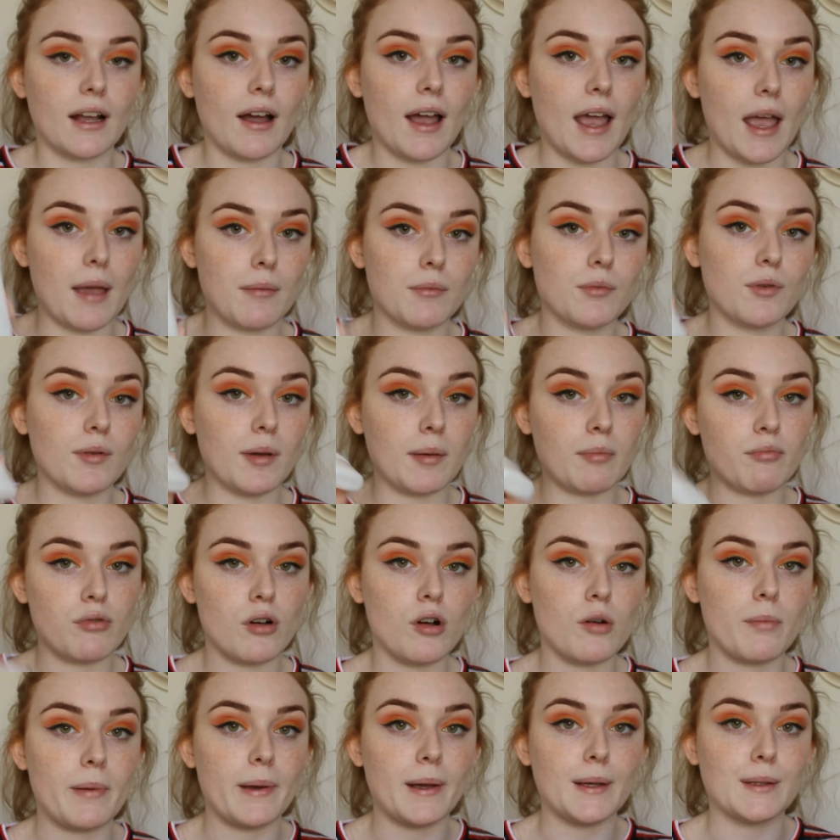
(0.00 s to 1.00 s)
our MUA
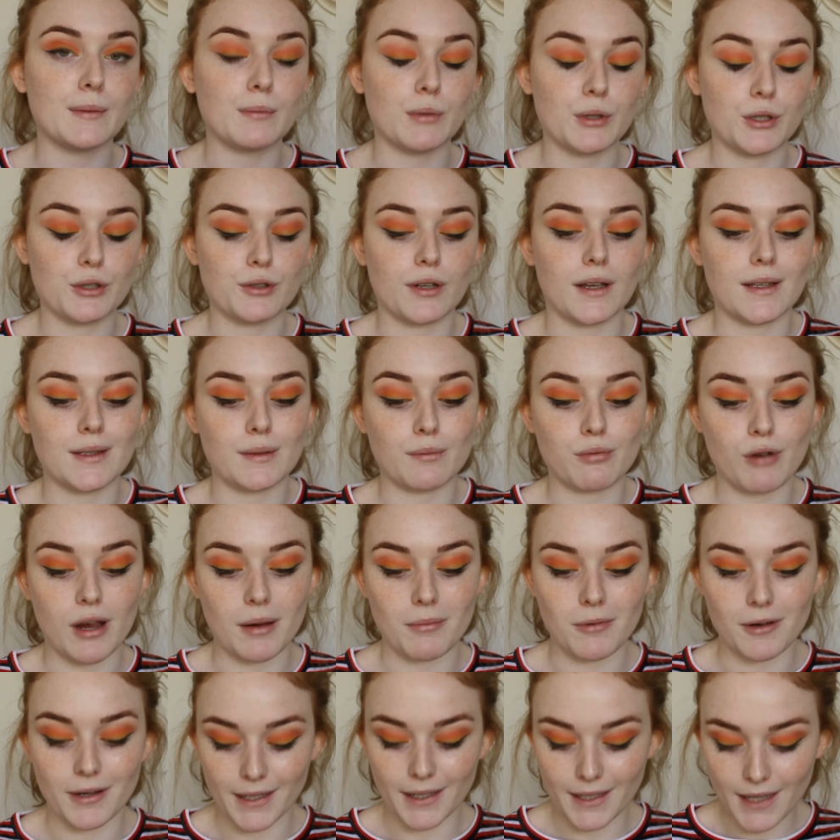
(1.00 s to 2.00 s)
Pro Base Moisturizing
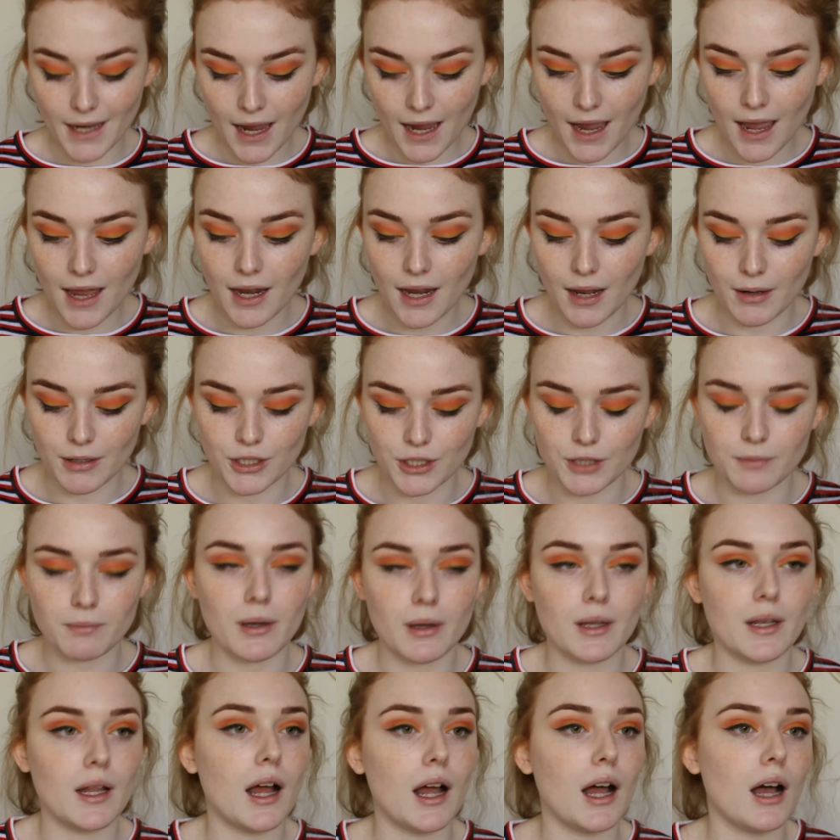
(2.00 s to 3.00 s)
Primer again and just
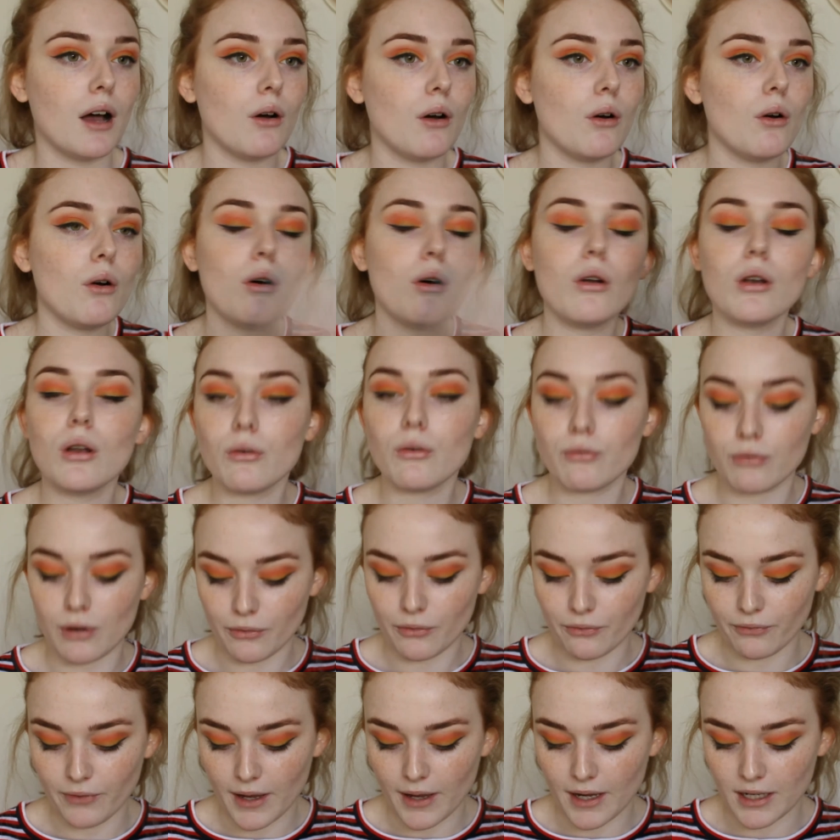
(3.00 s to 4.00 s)
put that all over
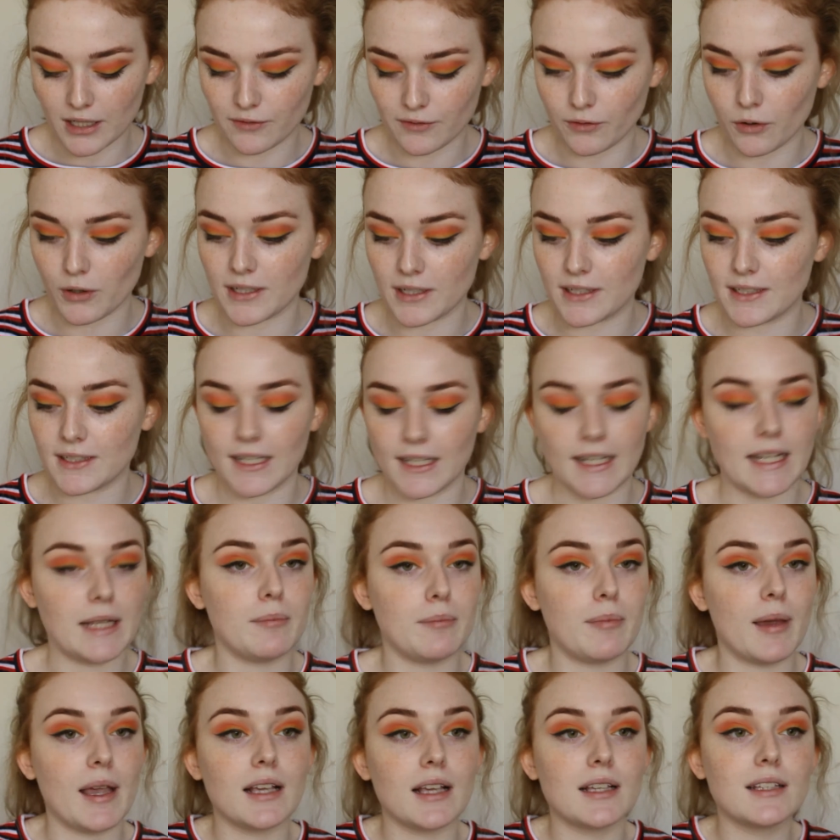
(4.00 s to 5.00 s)
our face for a sticky
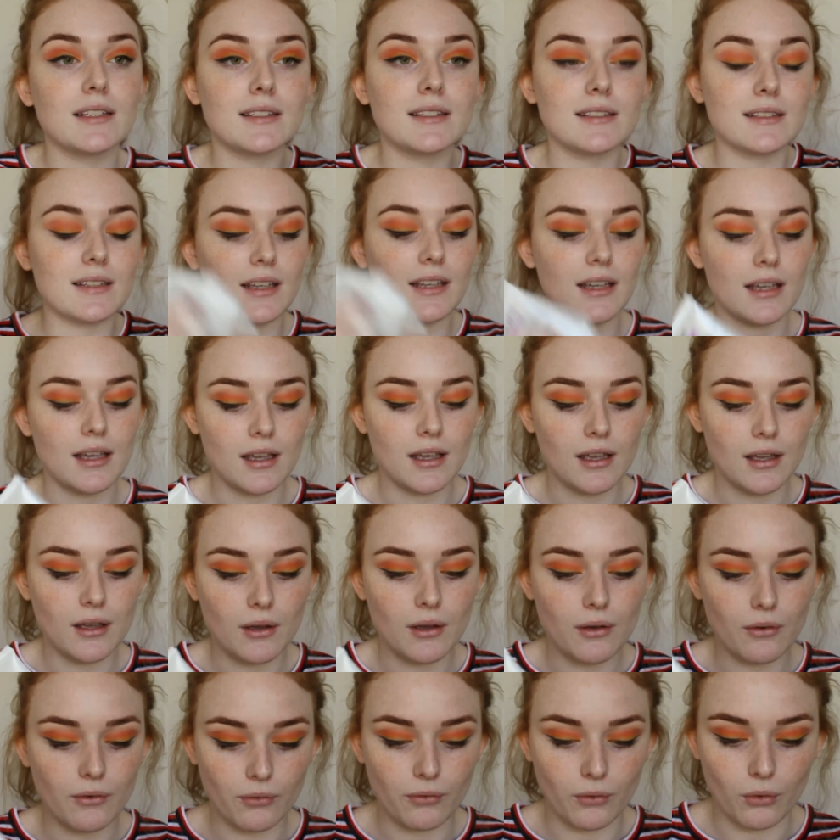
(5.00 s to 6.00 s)
base
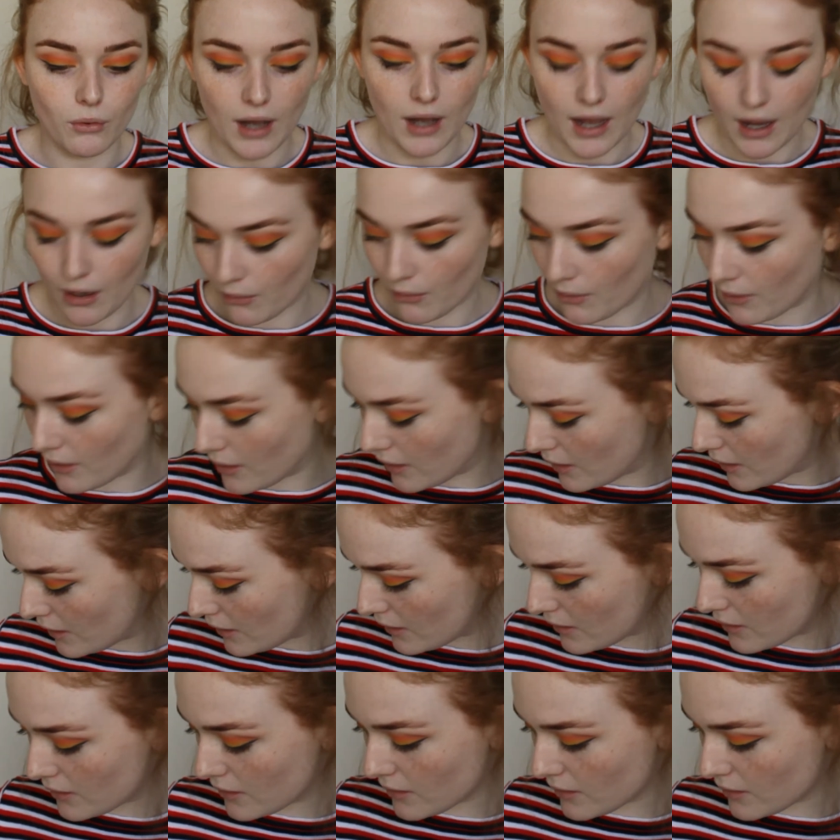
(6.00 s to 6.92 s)
for our